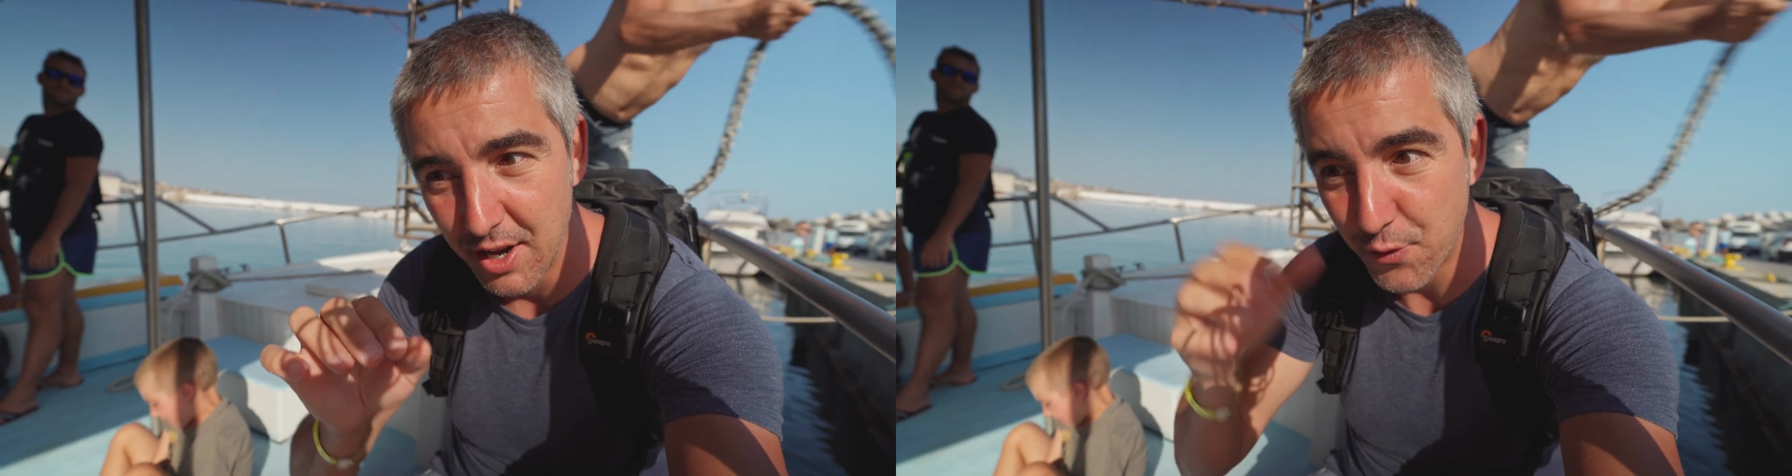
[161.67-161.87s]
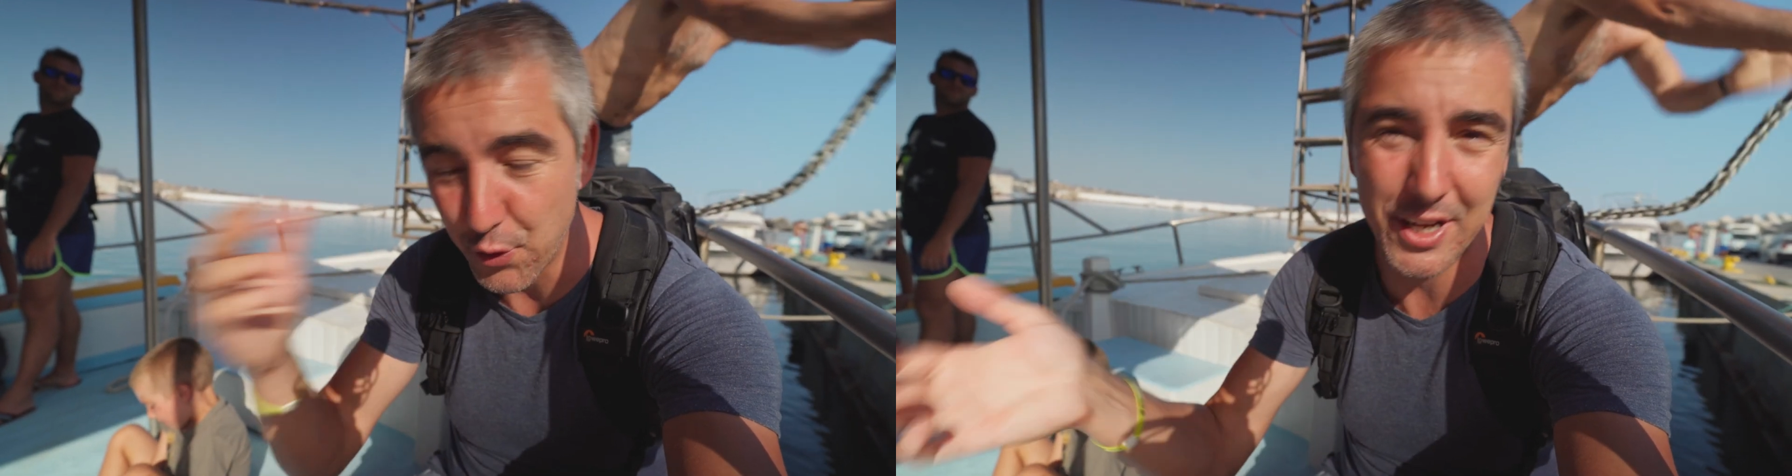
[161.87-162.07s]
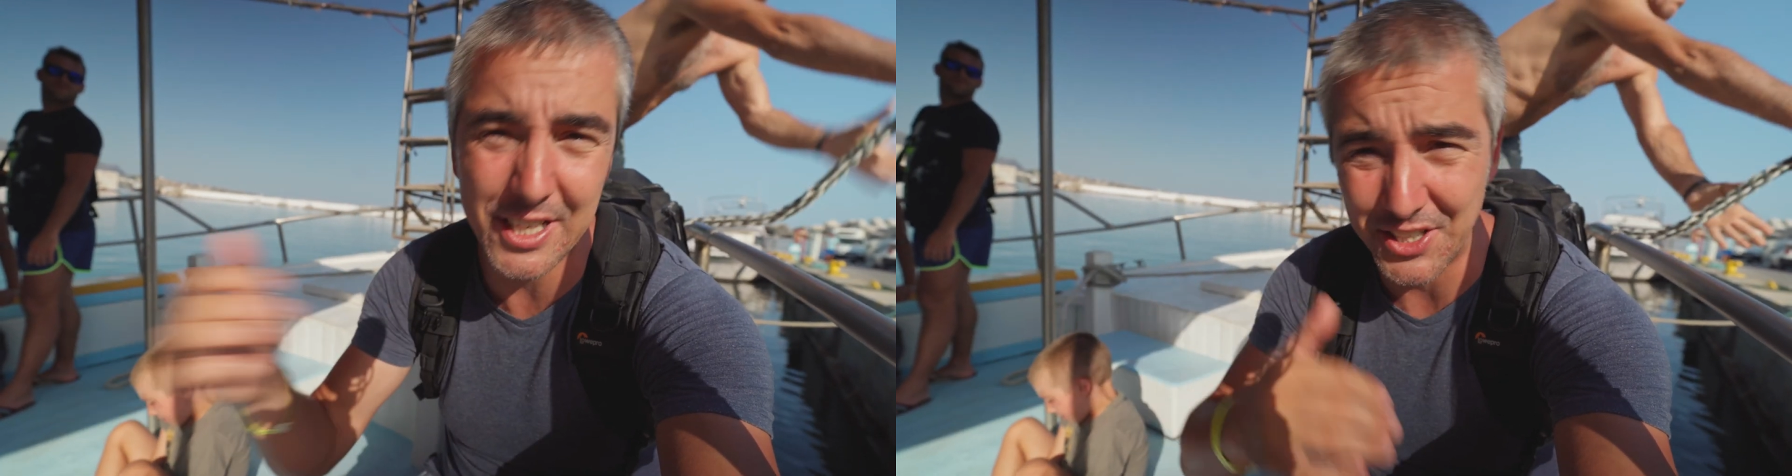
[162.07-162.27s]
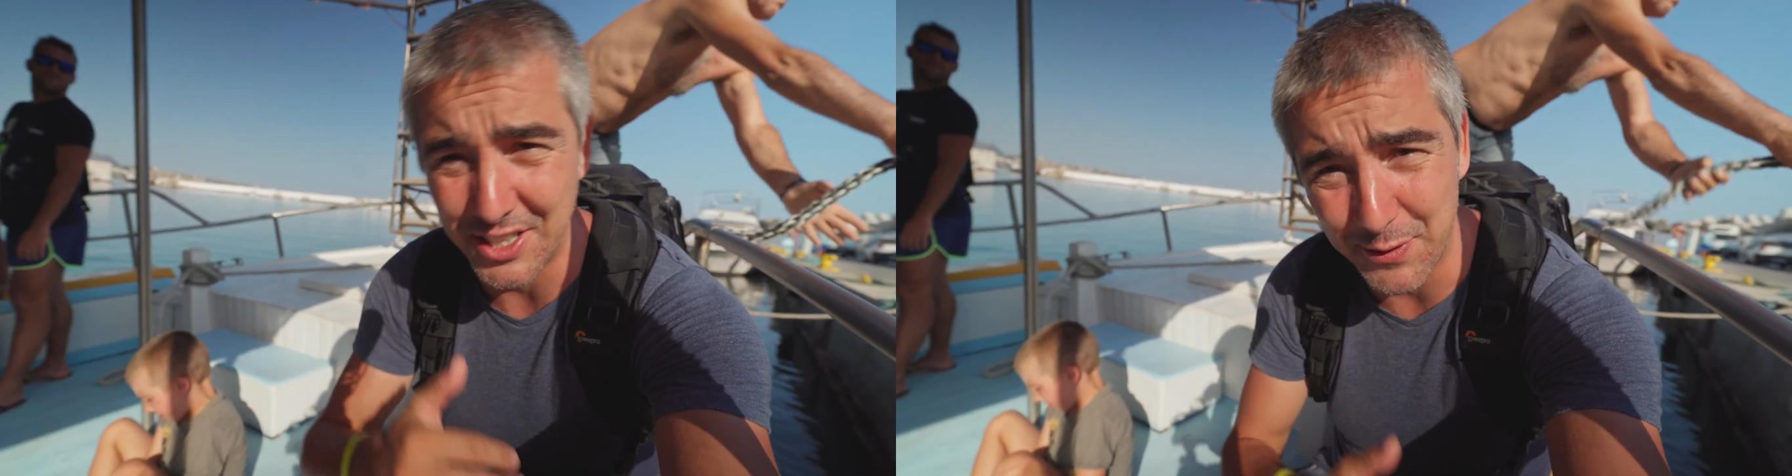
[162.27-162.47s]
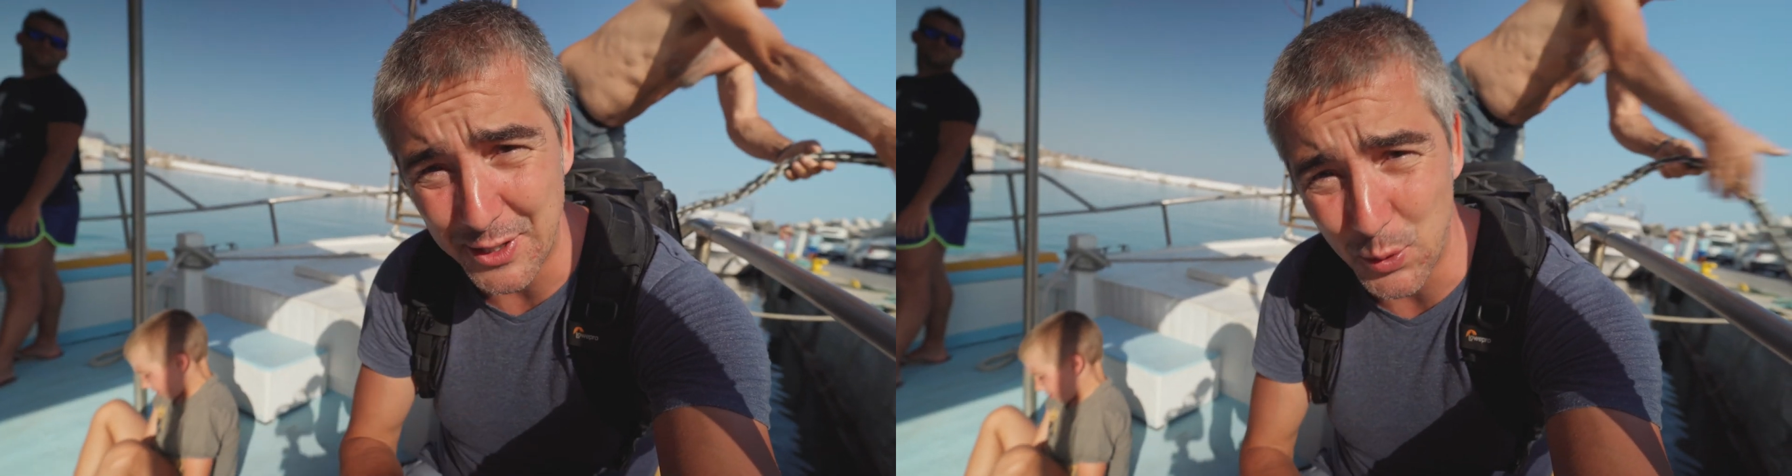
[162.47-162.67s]
for each
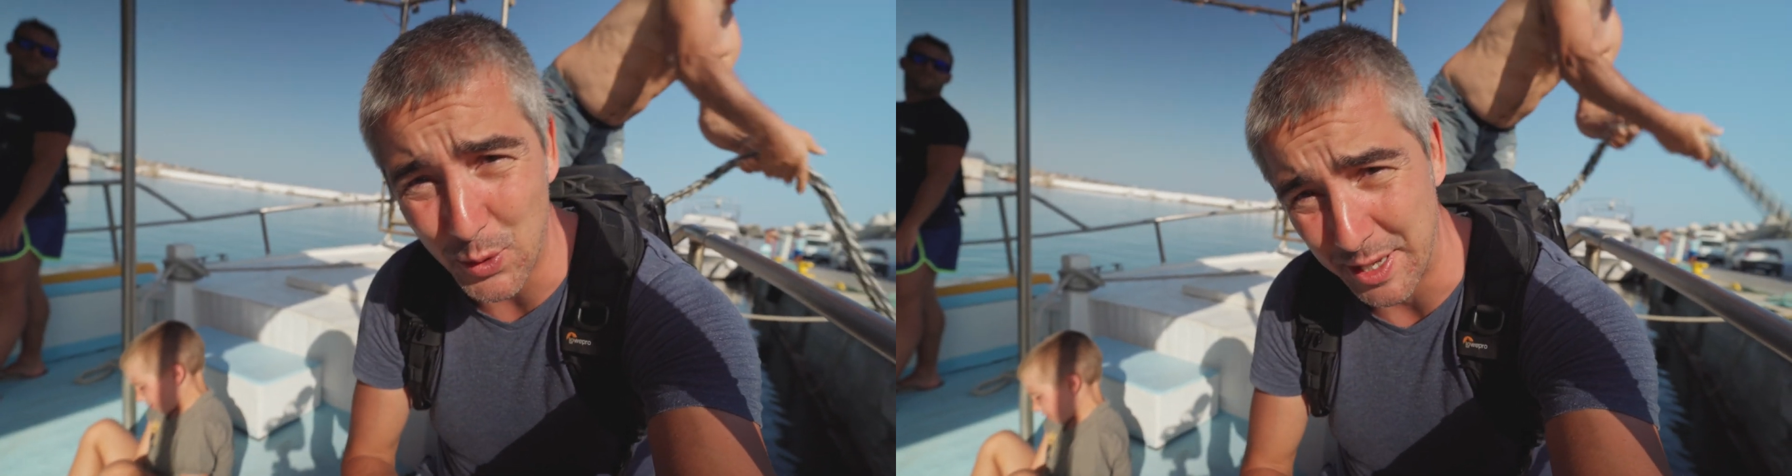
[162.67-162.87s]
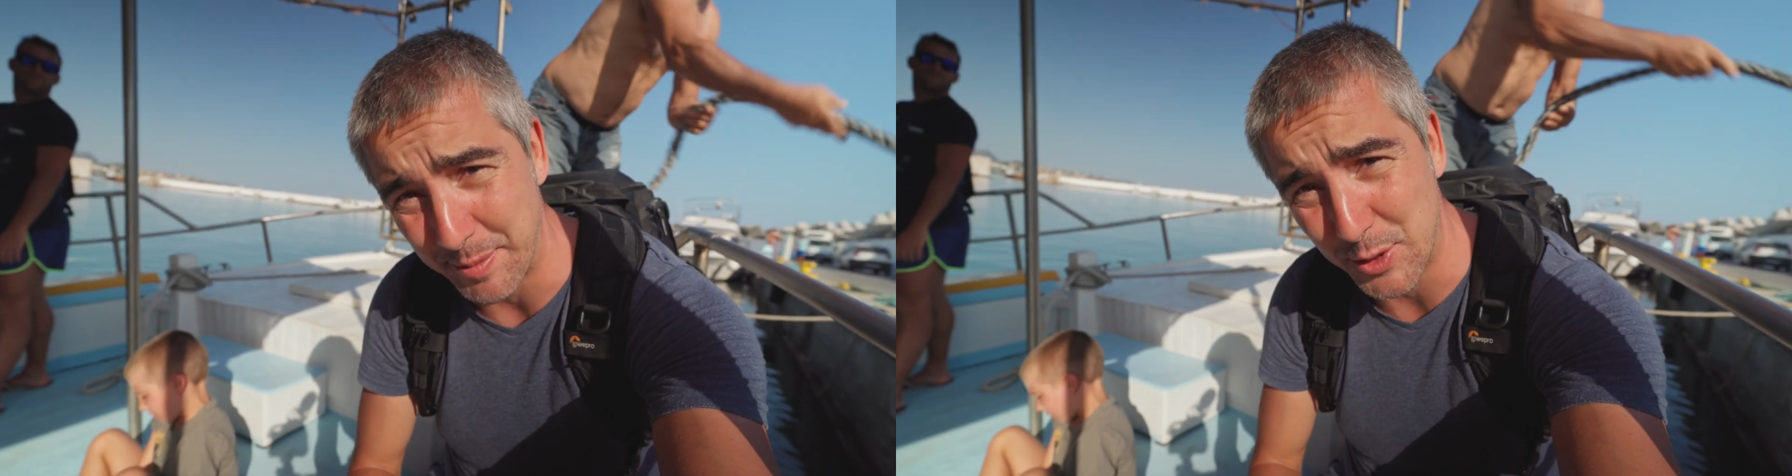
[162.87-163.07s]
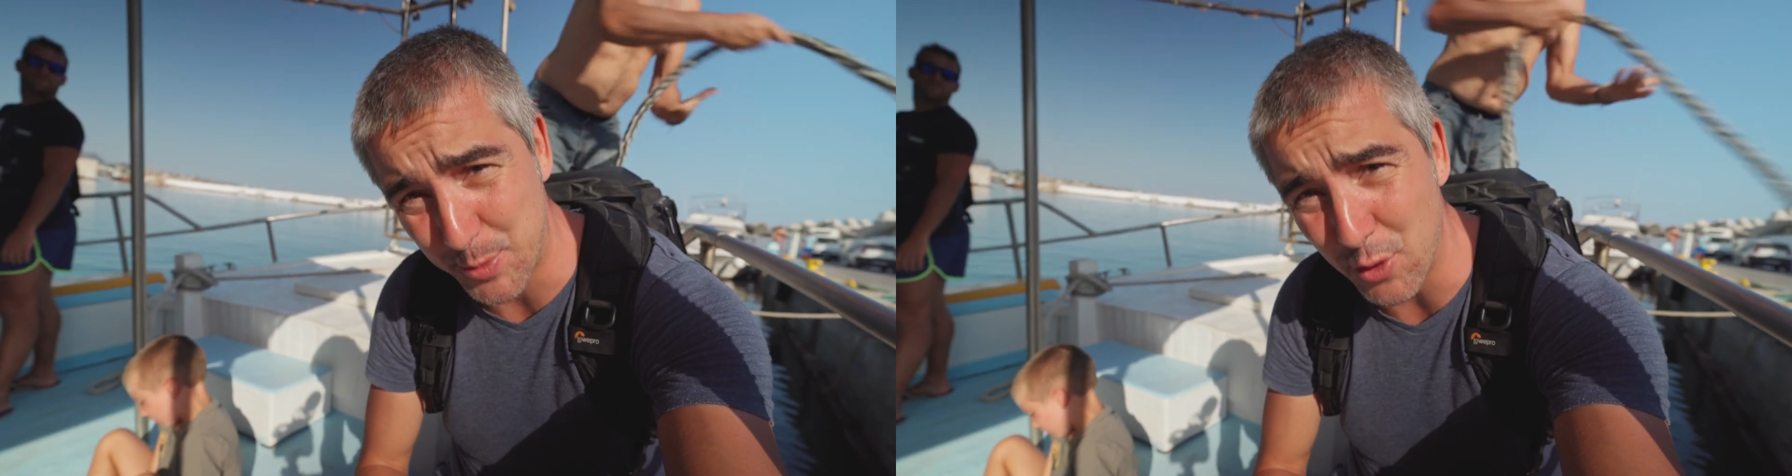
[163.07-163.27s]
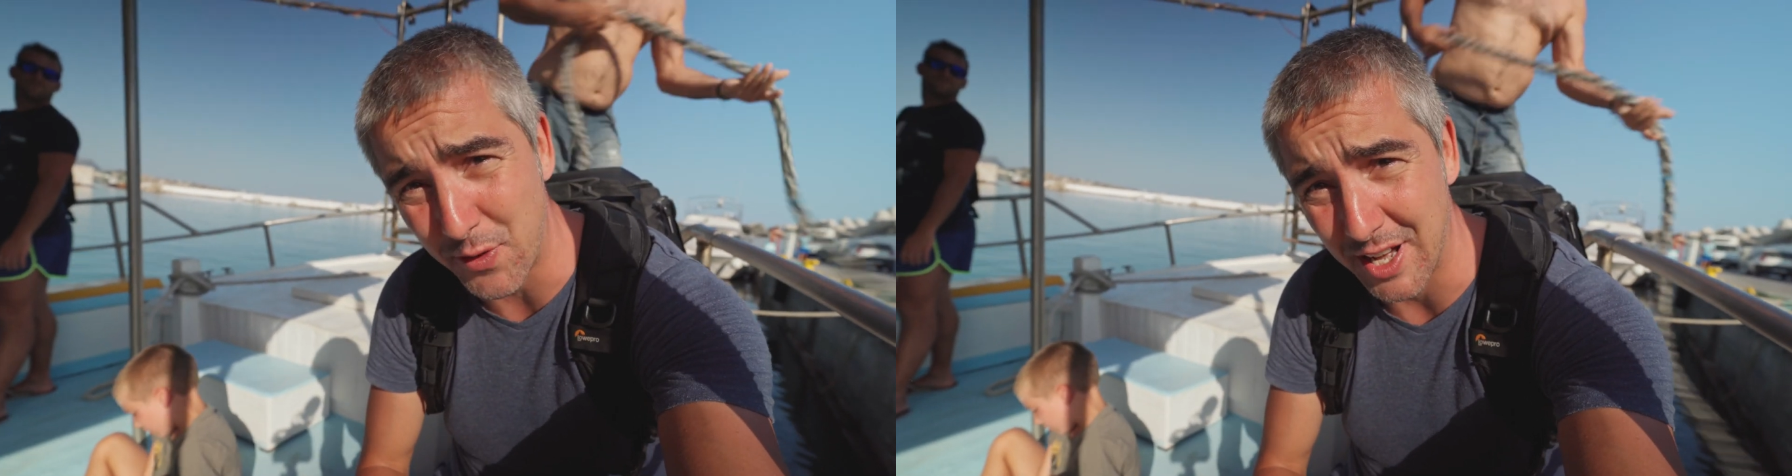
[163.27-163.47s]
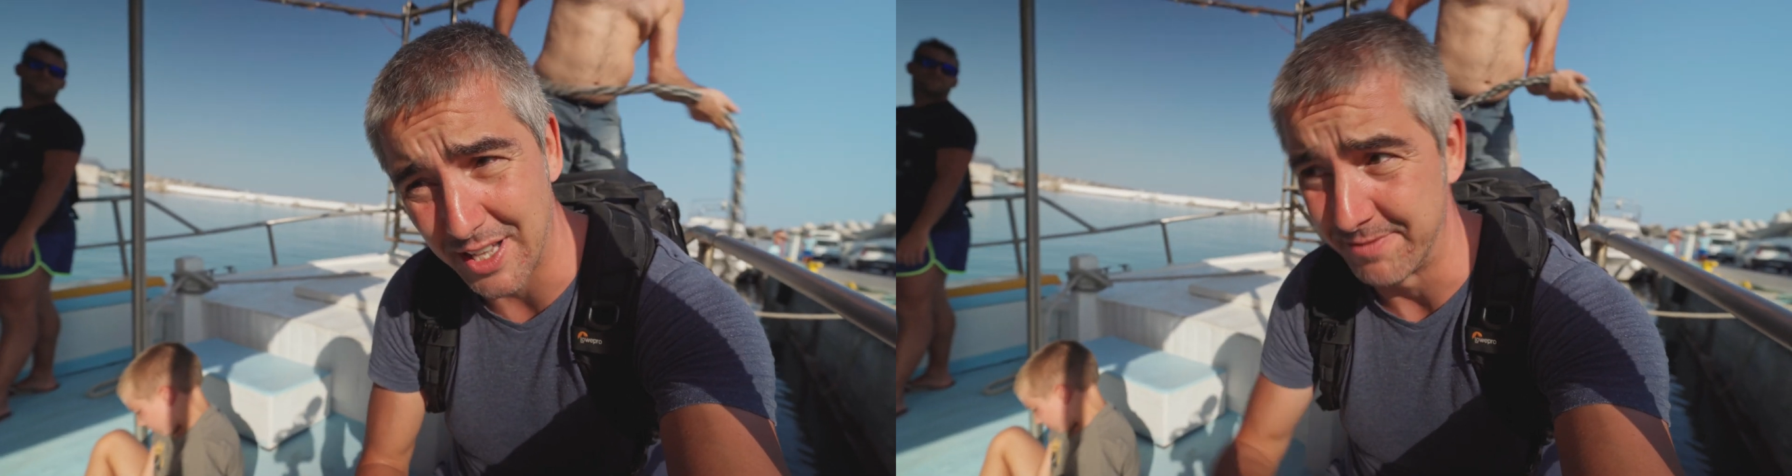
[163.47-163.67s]
individual image
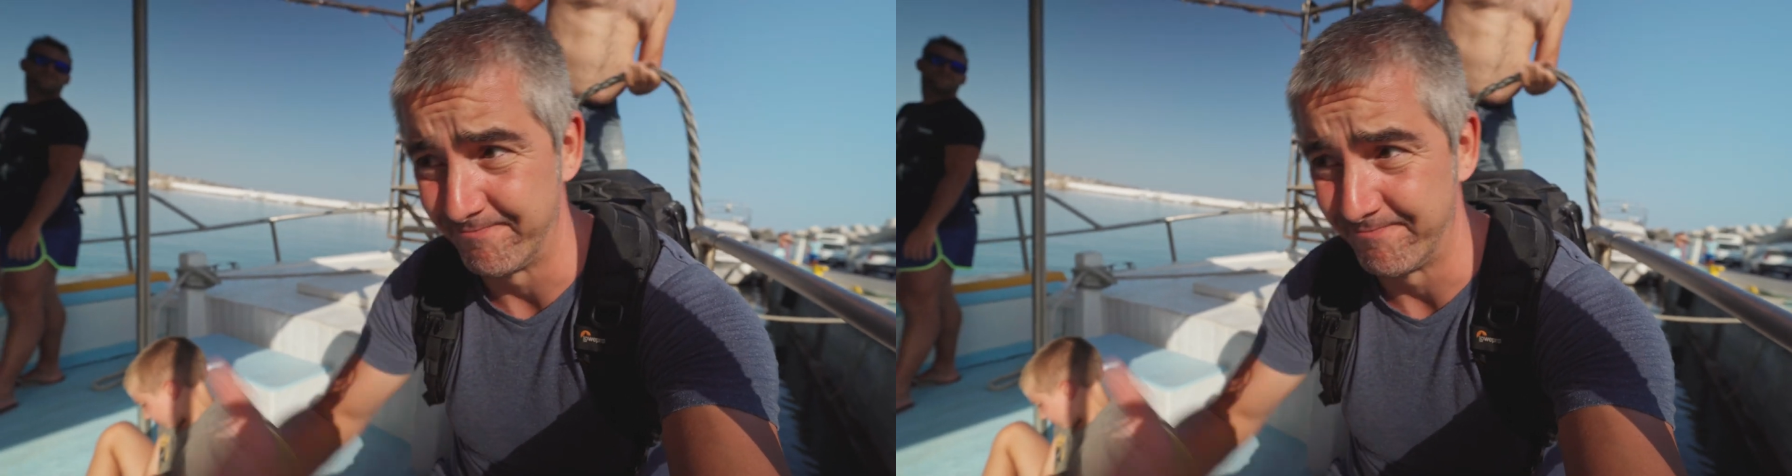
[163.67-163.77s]
profile.